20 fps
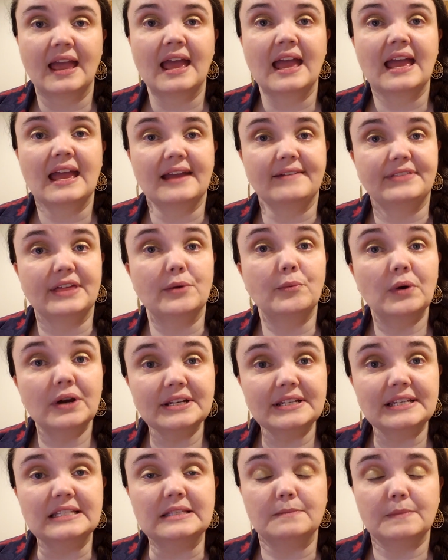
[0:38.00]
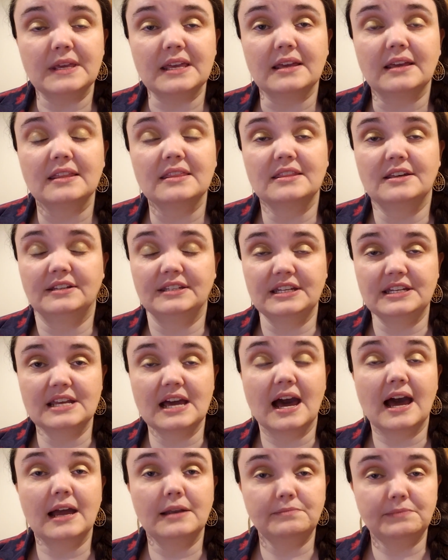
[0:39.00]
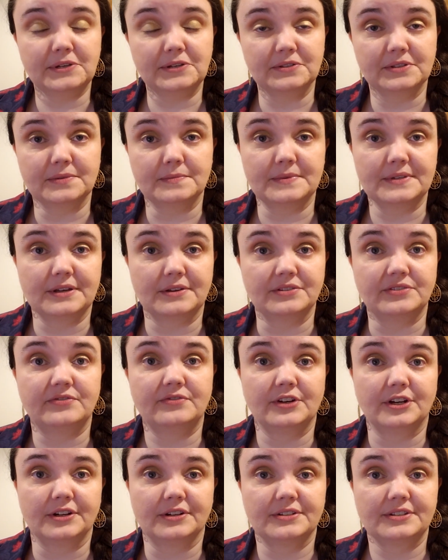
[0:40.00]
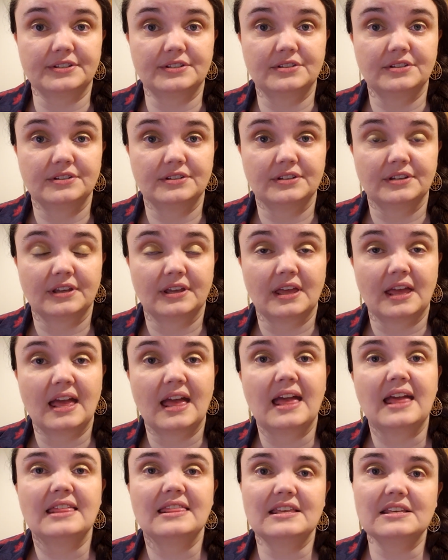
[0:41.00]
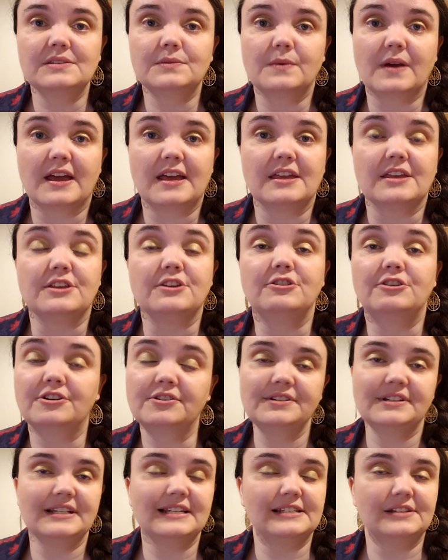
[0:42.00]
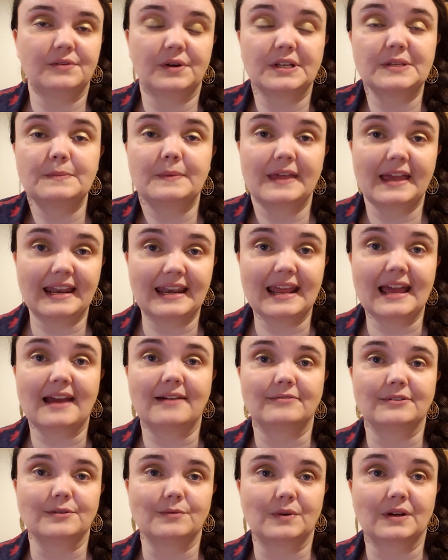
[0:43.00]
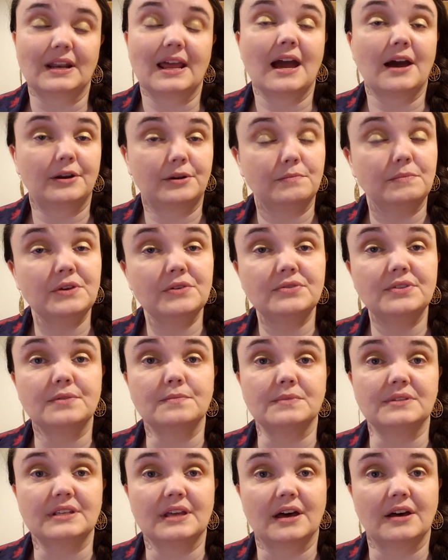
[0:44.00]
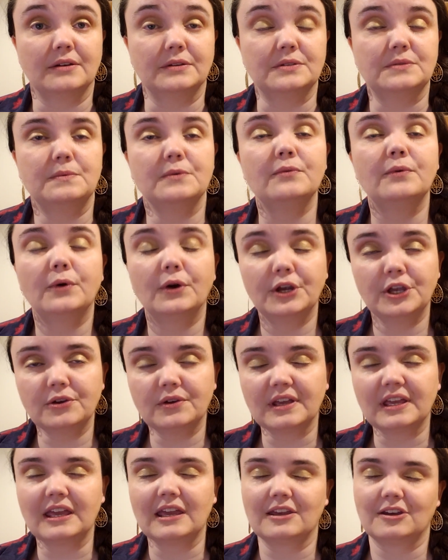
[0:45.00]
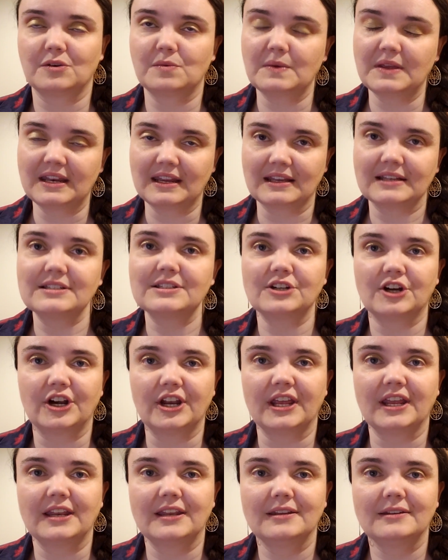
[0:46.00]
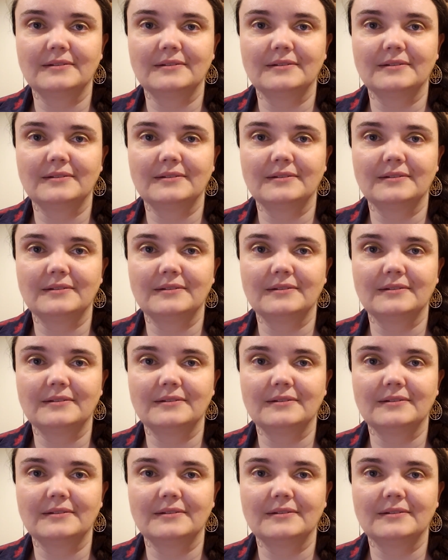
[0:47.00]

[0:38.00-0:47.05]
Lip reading: If they want to speak, they'll need to unmute themselves first. This way, you don't need to explain to everyone how to mute themselves before you can get your meeting started.